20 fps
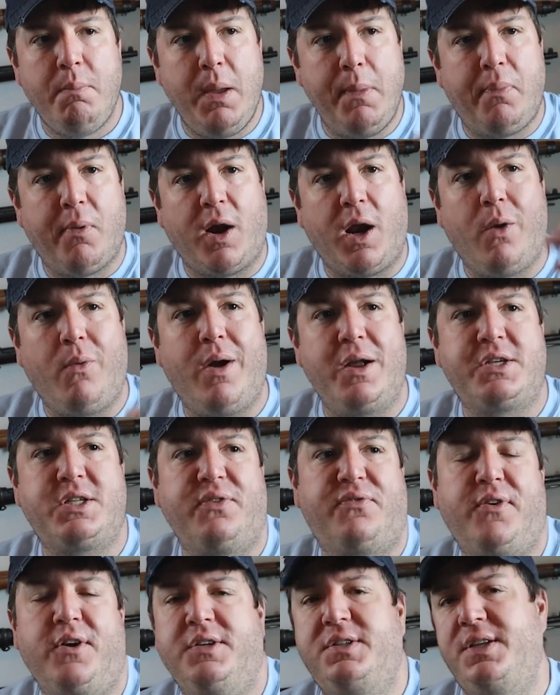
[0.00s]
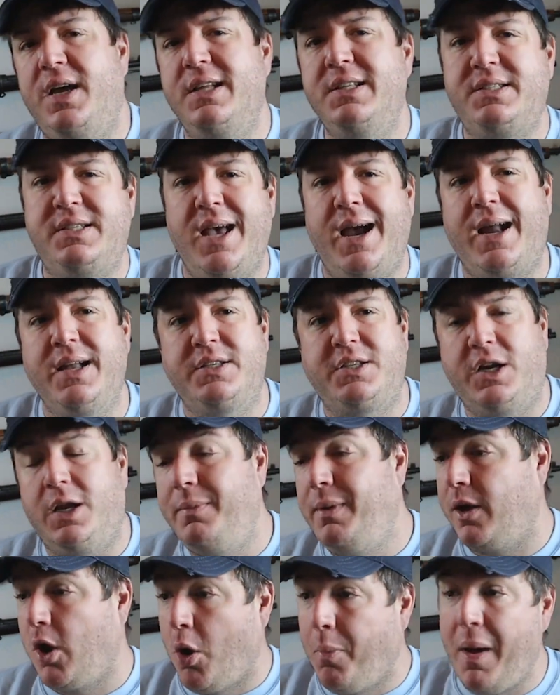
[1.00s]
People are going to watch the first 10 seconds. They're
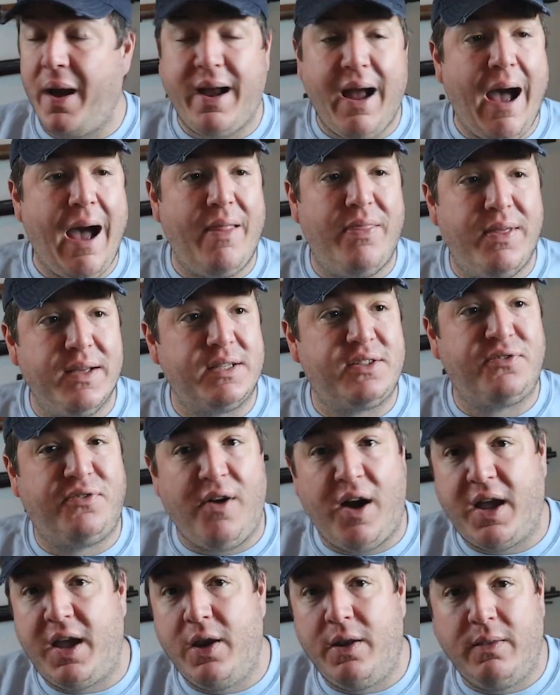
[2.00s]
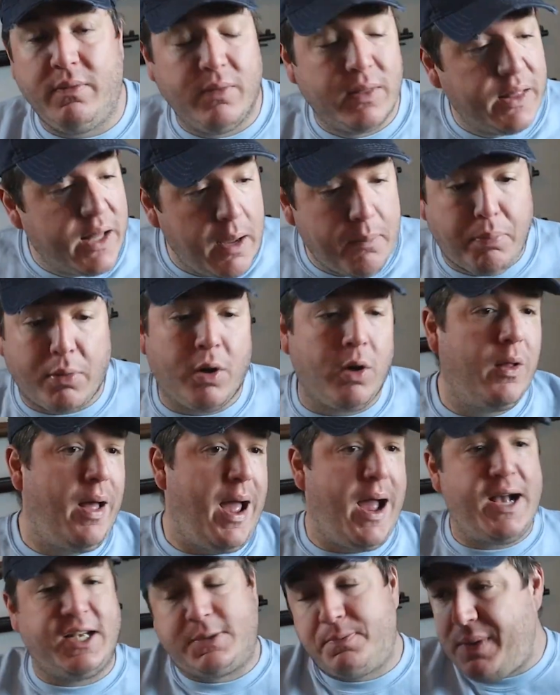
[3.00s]
going to be like, oh my God, this fucking liberal
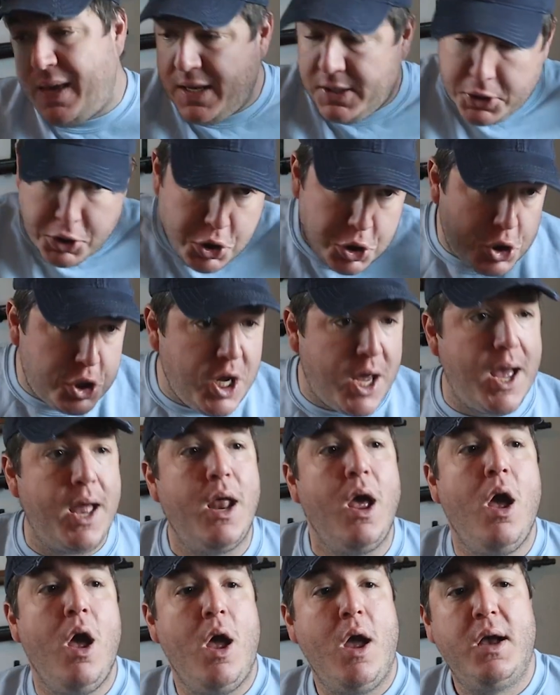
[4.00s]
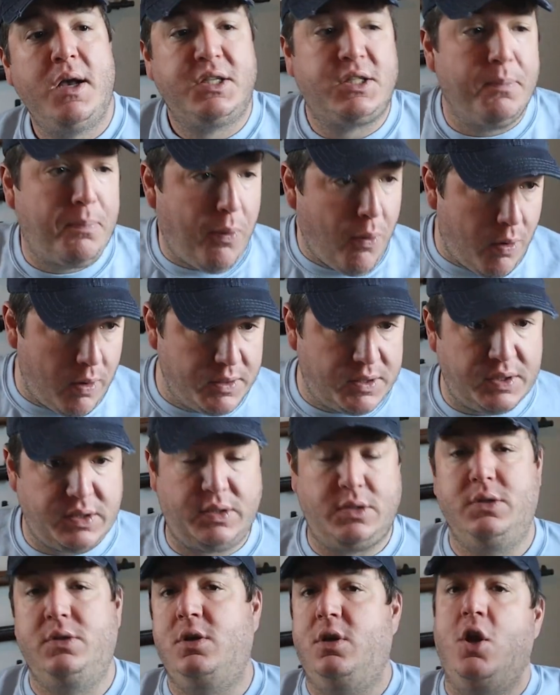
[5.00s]
ass piece of shit
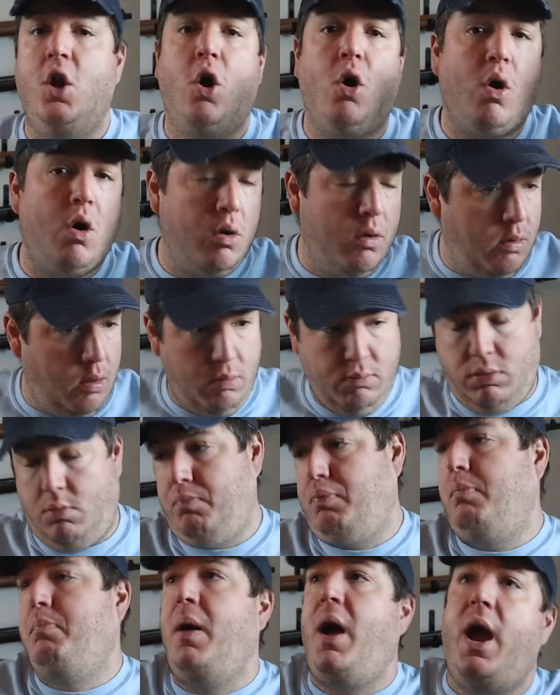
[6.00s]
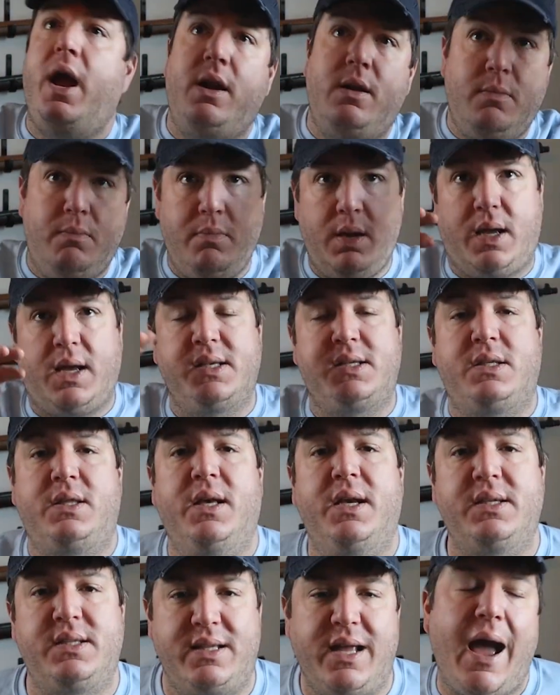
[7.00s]
supports, you know, Biden because of
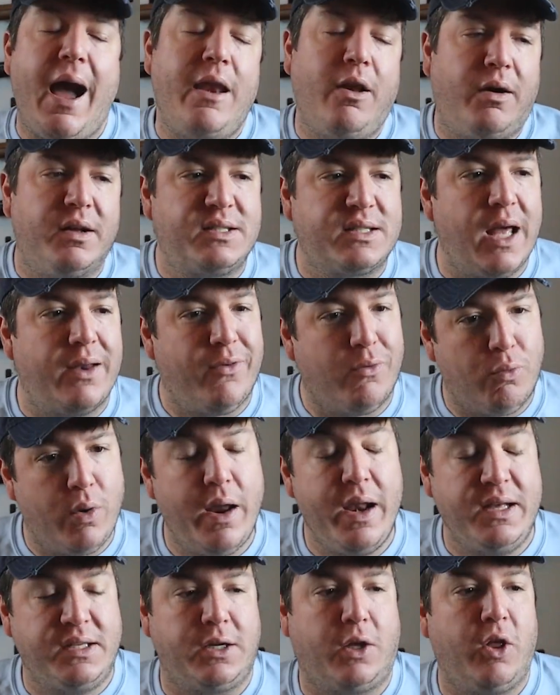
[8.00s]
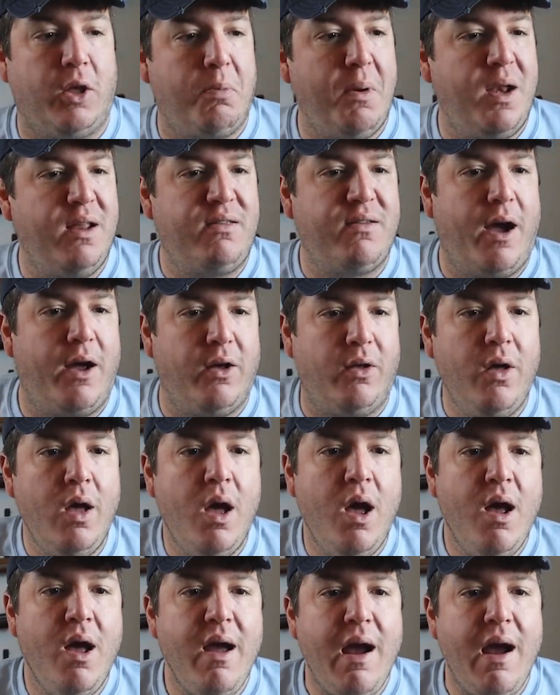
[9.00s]
this. Now, I know it's kind of, a, it is a clickbaity title.